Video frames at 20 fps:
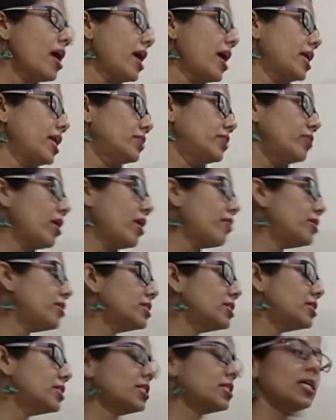As we have
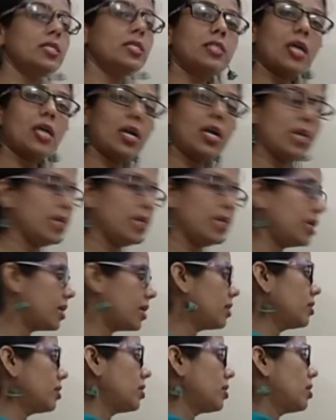discussed earlier,
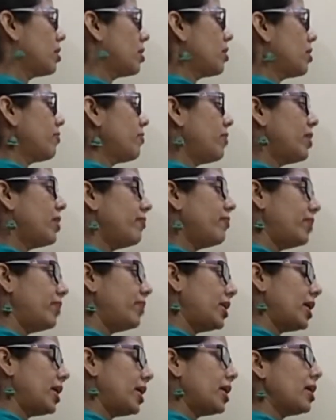when
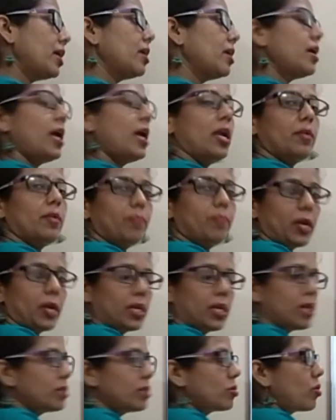vinegar and
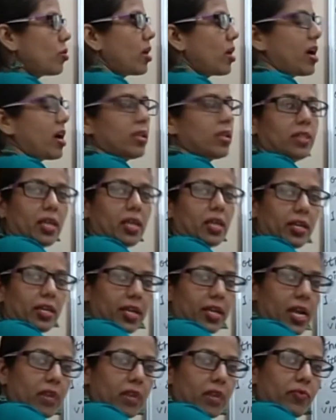baking soda they
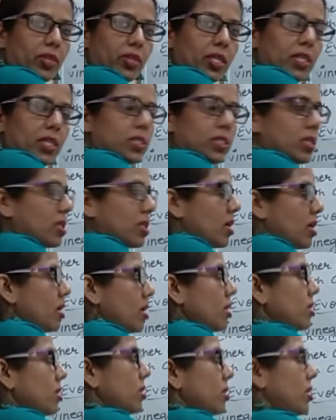react with each other,
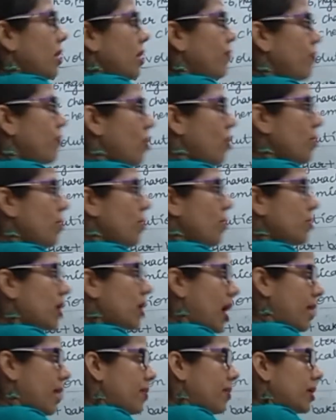they form
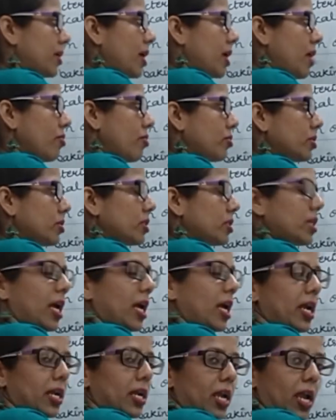carbon
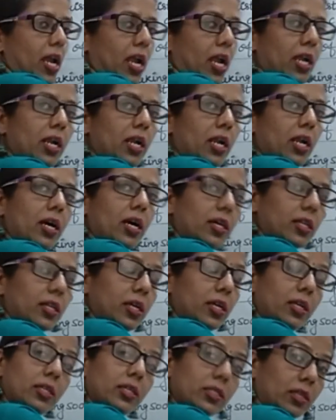dioxide and other
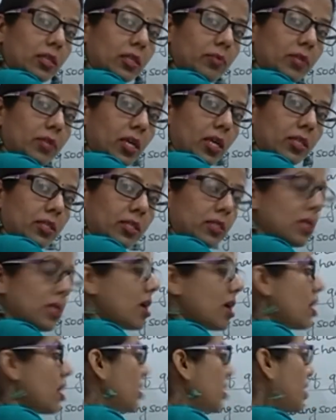substances.
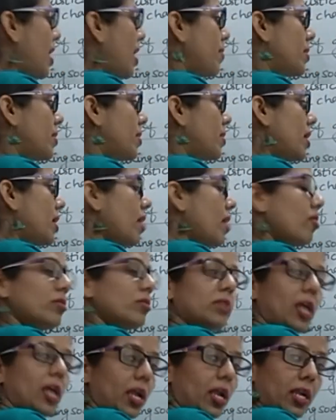Carbon
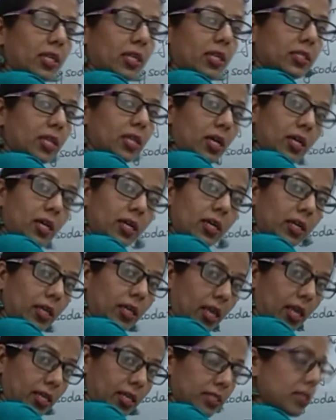dioxide, it's a
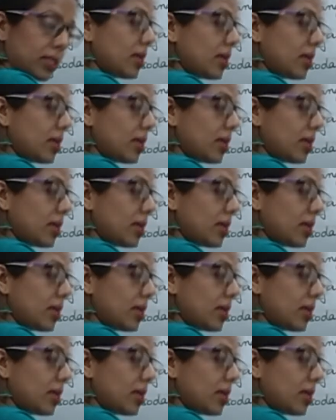gas.